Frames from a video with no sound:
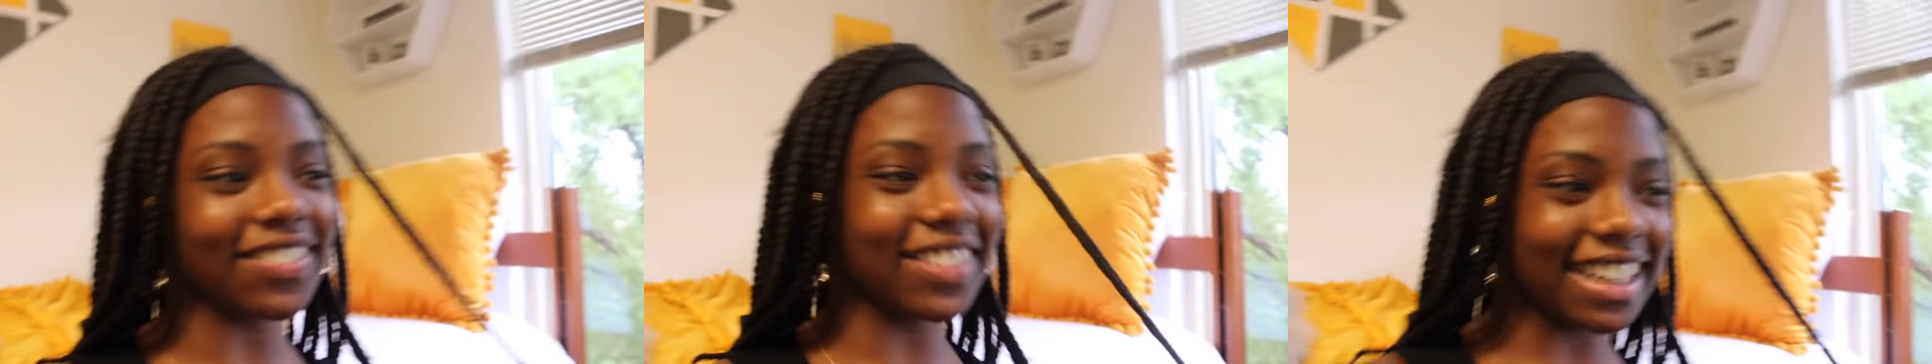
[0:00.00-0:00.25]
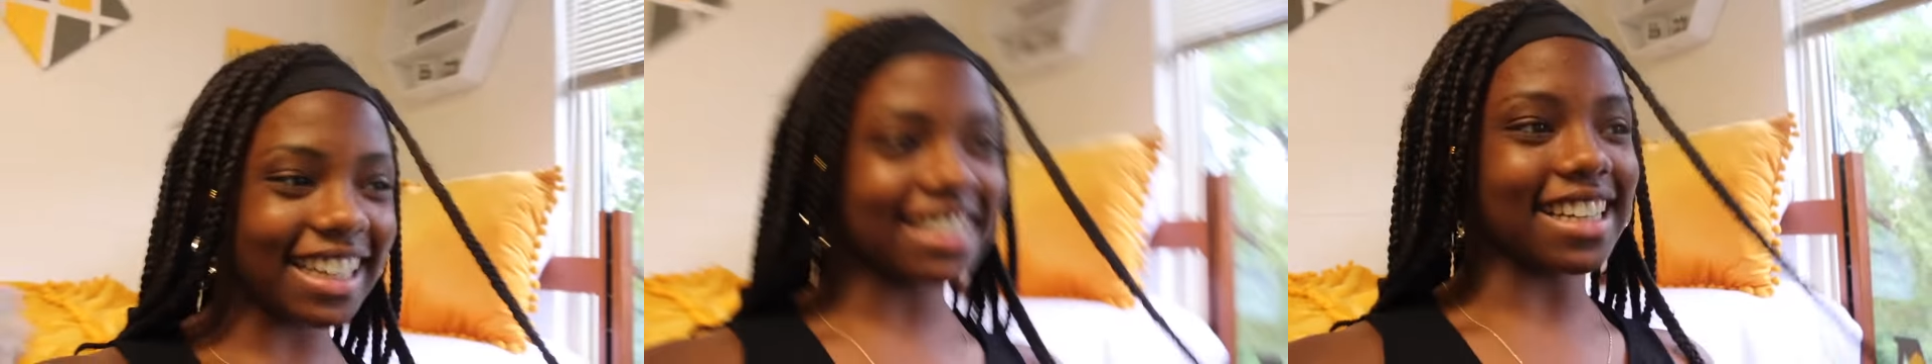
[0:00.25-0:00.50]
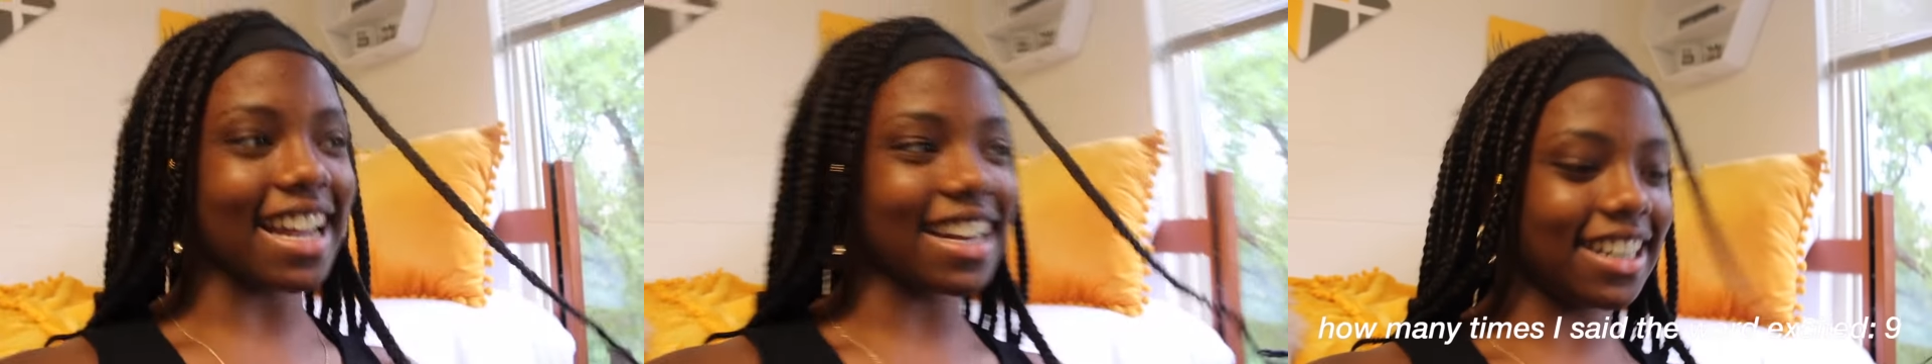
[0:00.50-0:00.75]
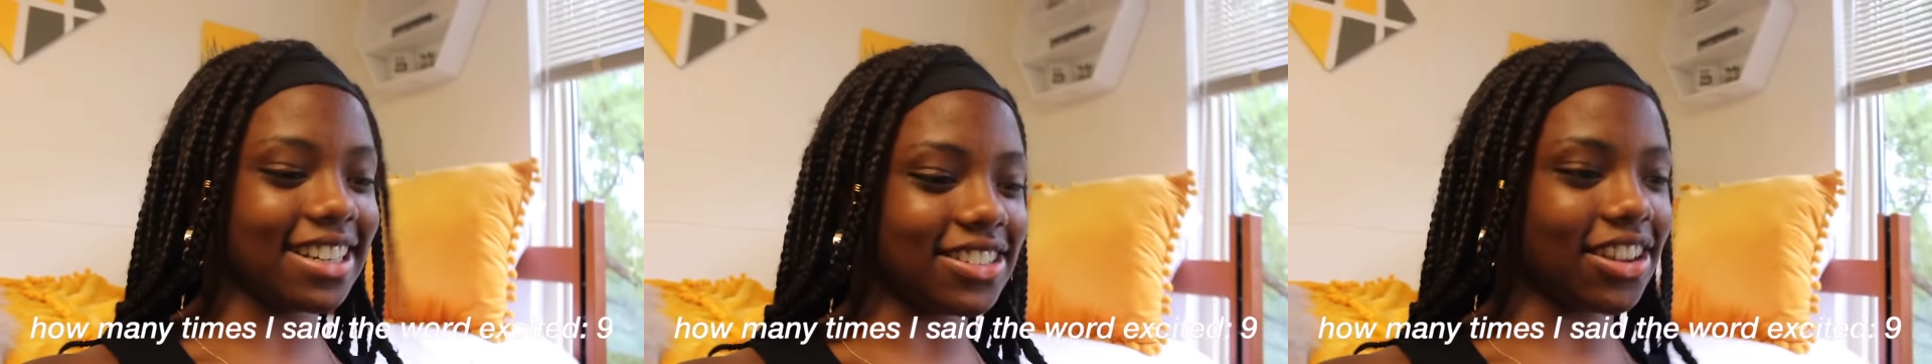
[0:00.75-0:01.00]
I'm really
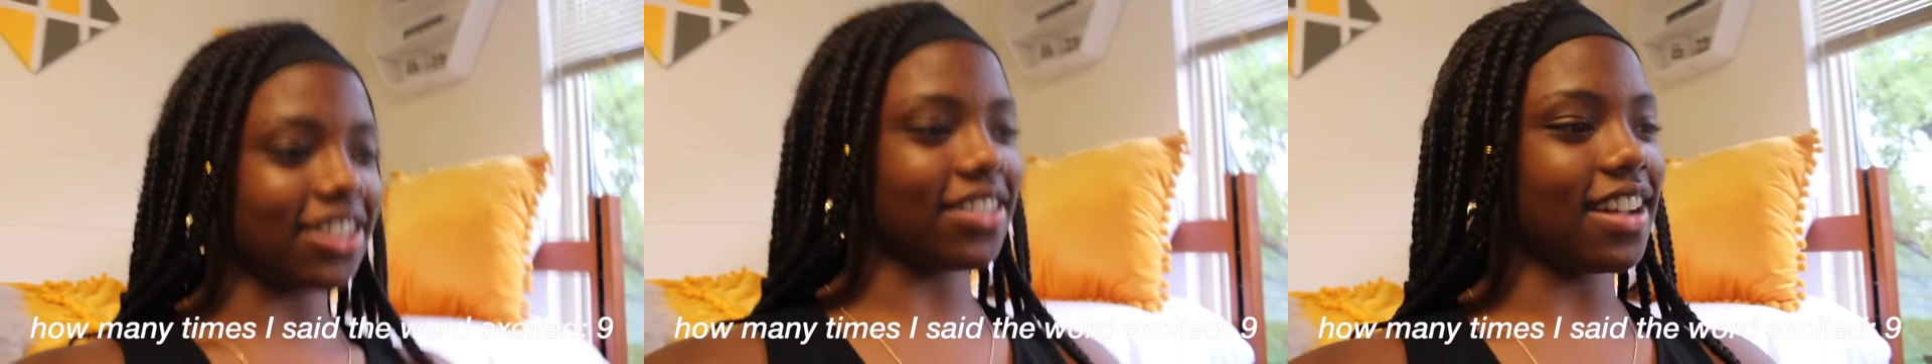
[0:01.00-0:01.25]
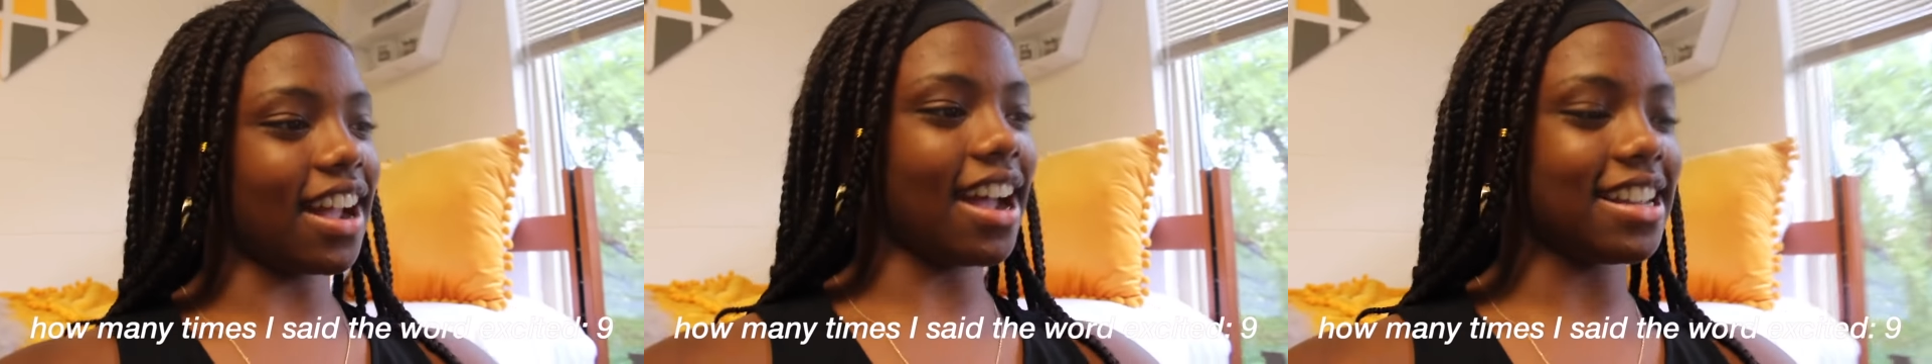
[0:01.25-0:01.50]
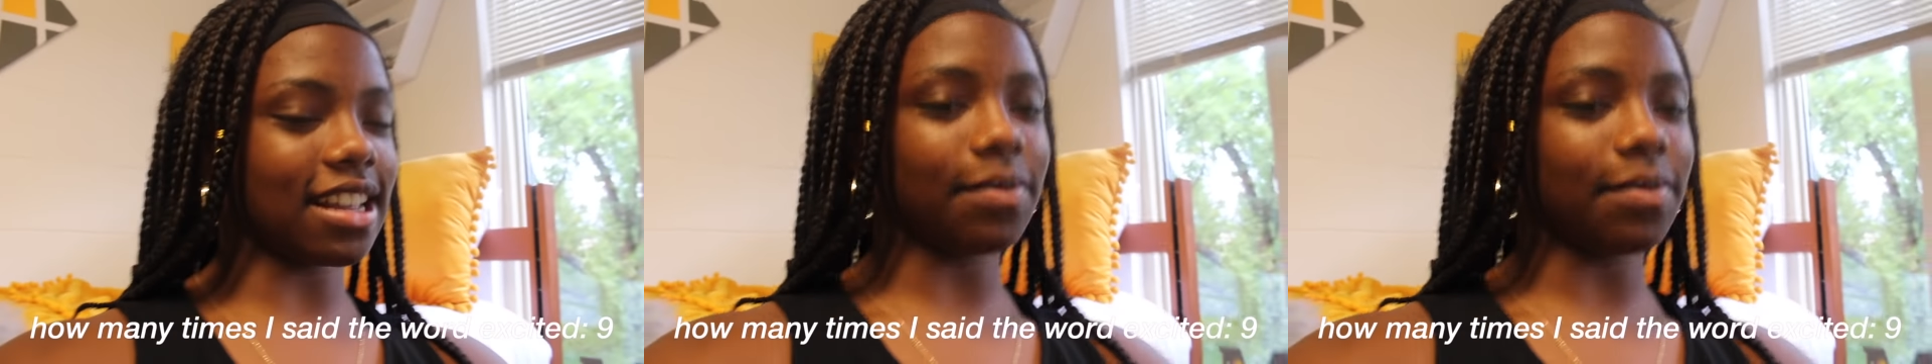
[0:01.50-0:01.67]
excited to show you guys.